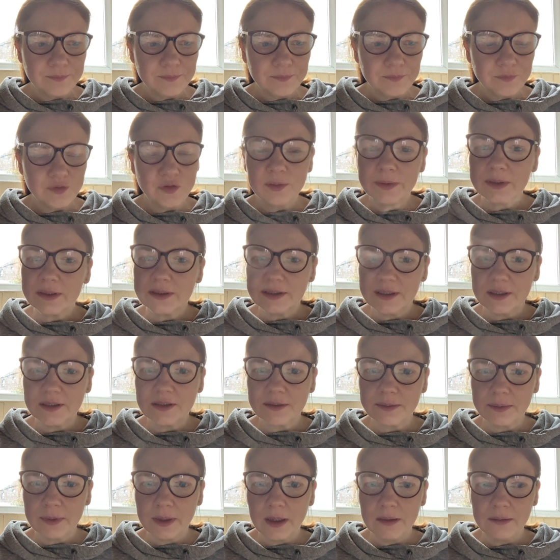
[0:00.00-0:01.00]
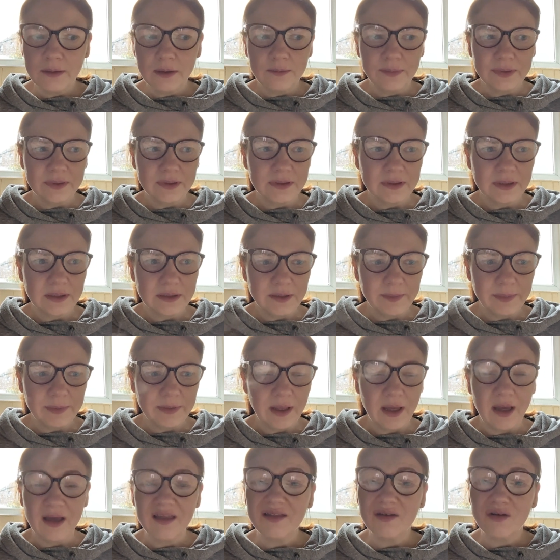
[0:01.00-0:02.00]
So I'm concerned about, a little bit concerned about
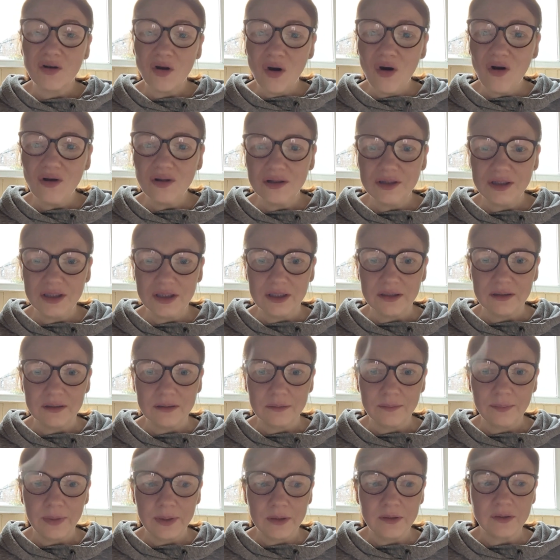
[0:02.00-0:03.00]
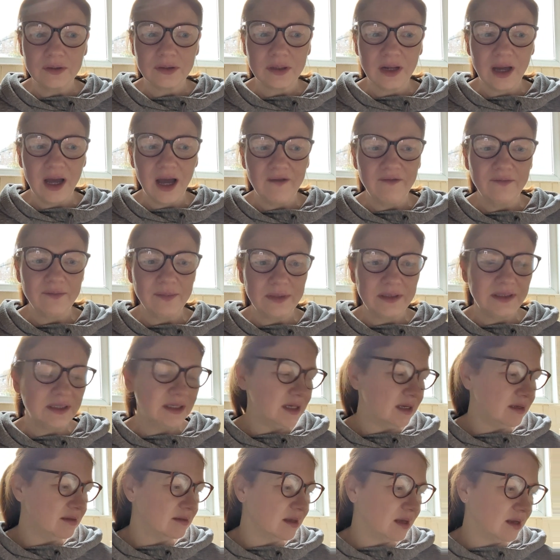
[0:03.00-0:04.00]
that. The collagen powder, I haven't been
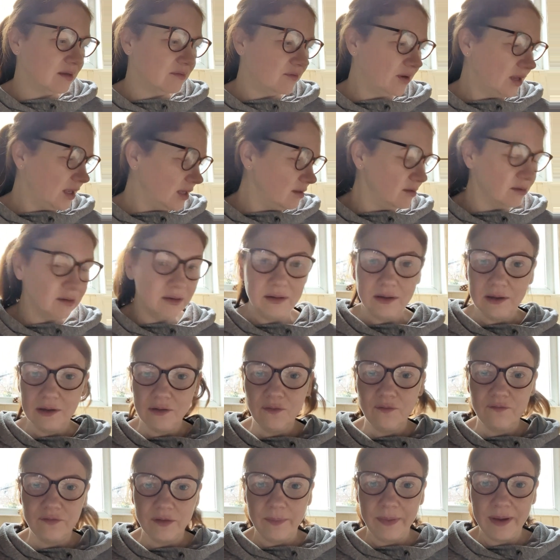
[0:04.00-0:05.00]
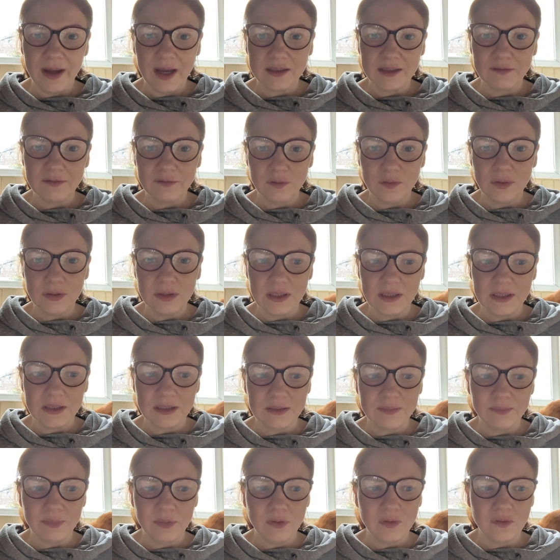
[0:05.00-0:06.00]
taking that regularly over the past few
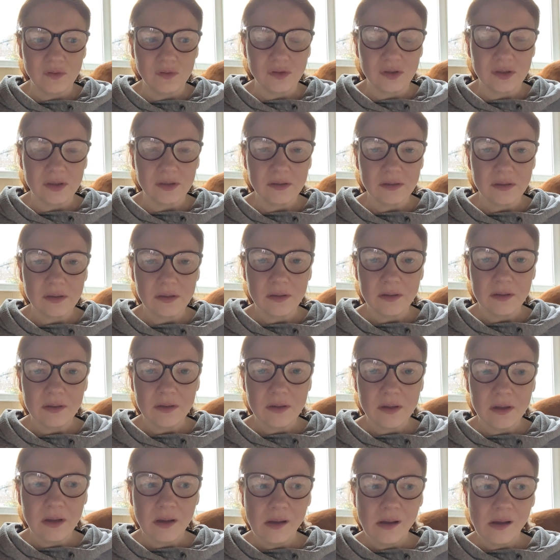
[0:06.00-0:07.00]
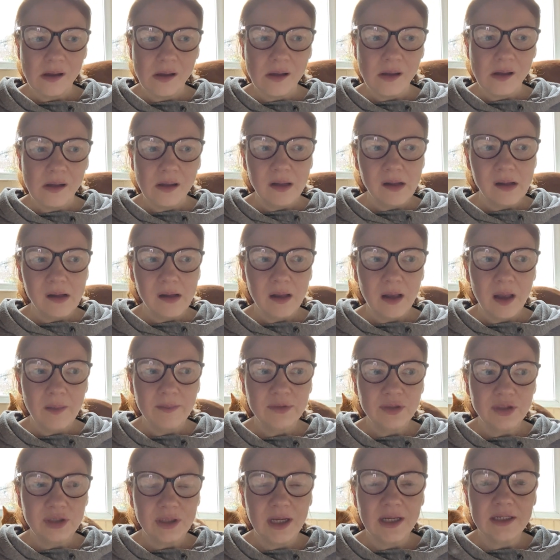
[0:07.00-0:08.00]
days because I've
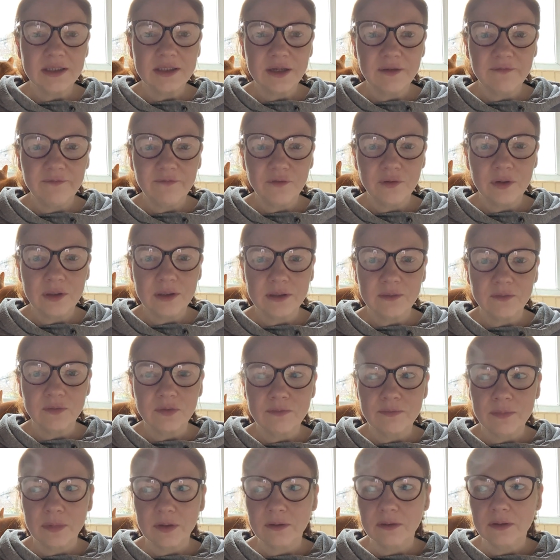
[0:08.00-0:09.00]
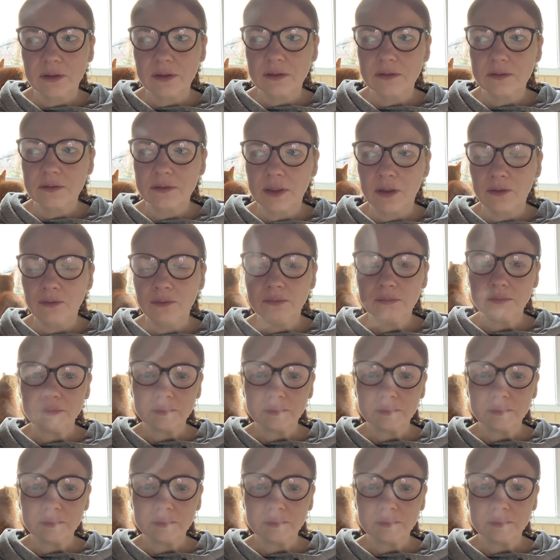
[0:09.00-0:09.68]
been trying to avoid it with milk. Now,